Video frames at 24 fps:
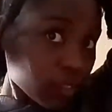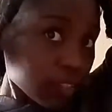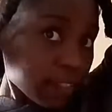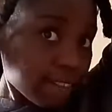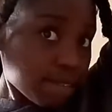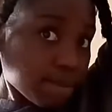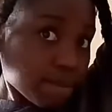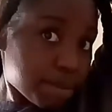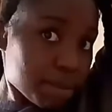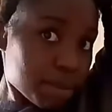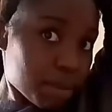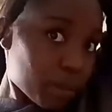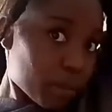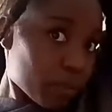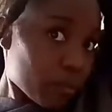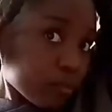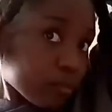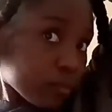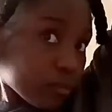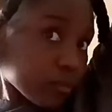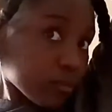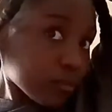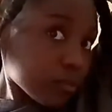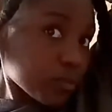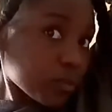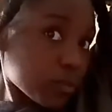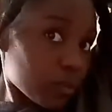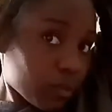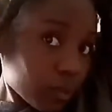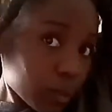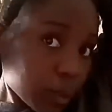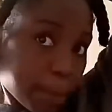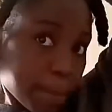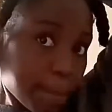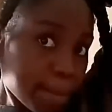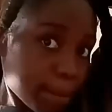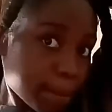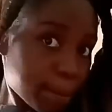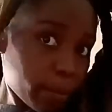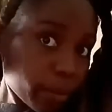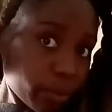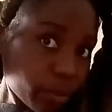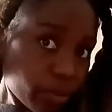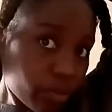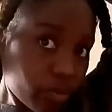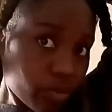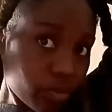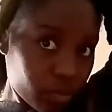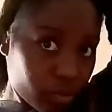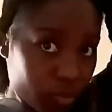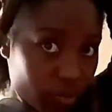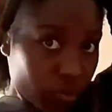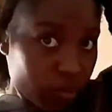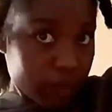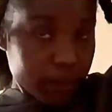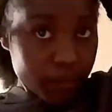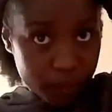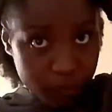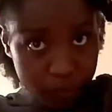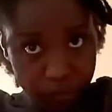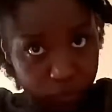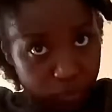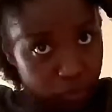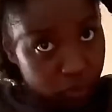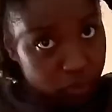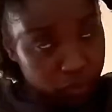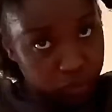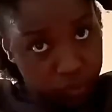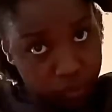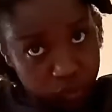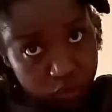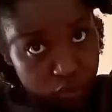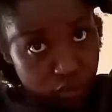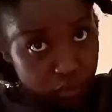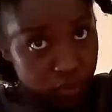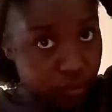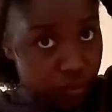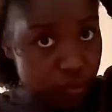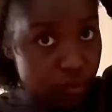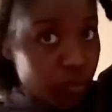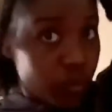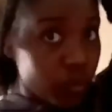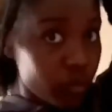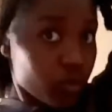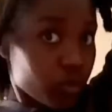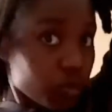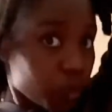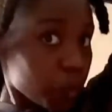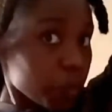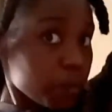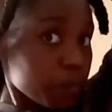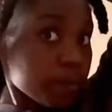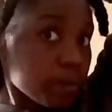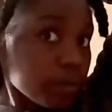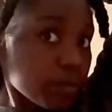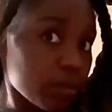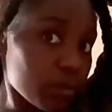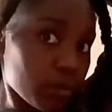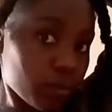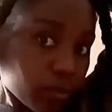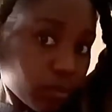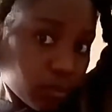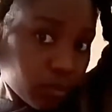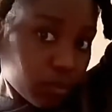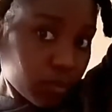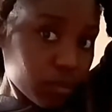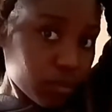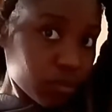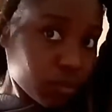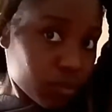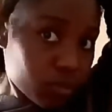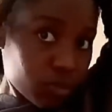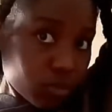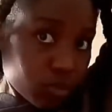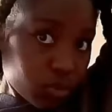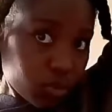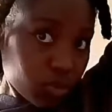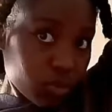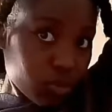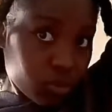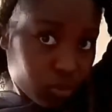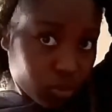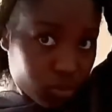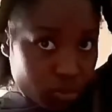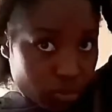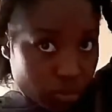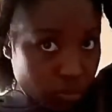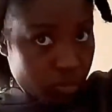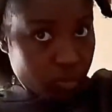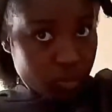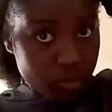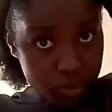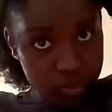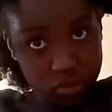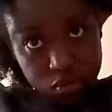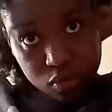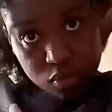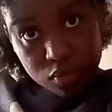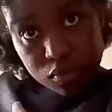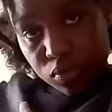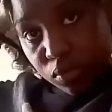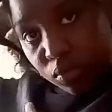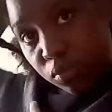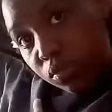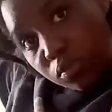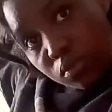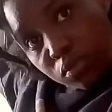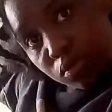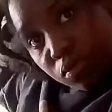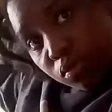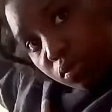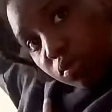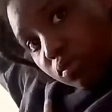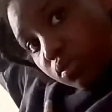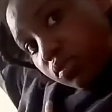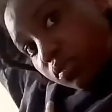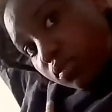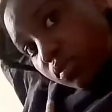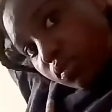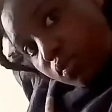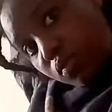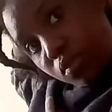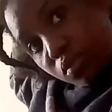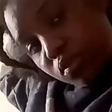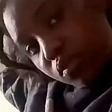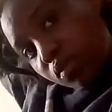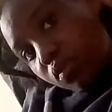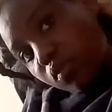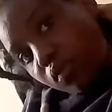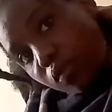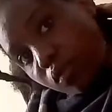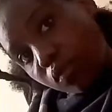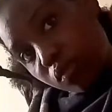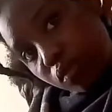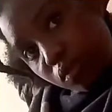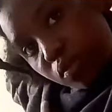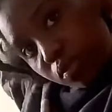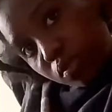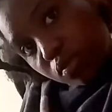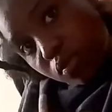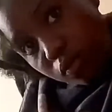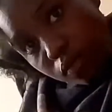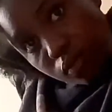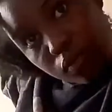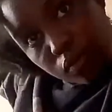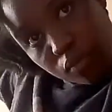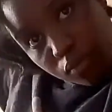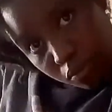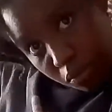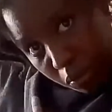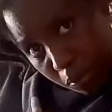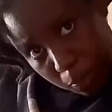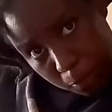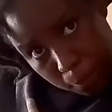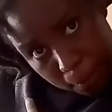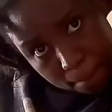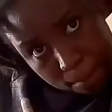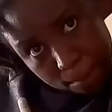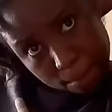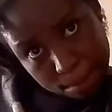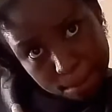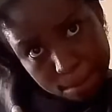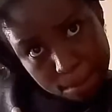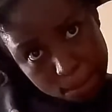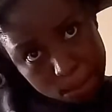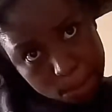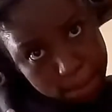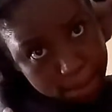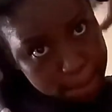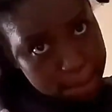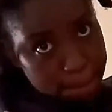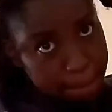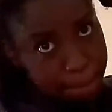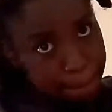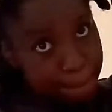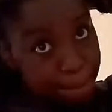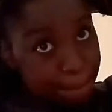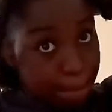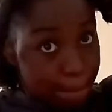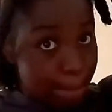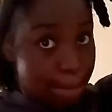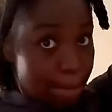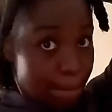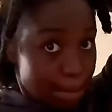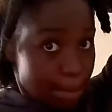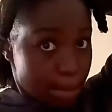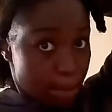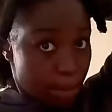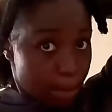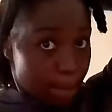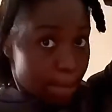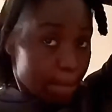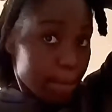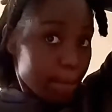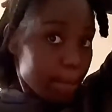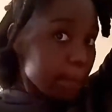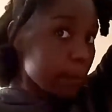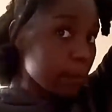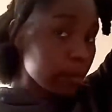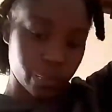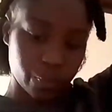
whether your sleek is gonna have a bump or not. So I did try to get it together as much as I could.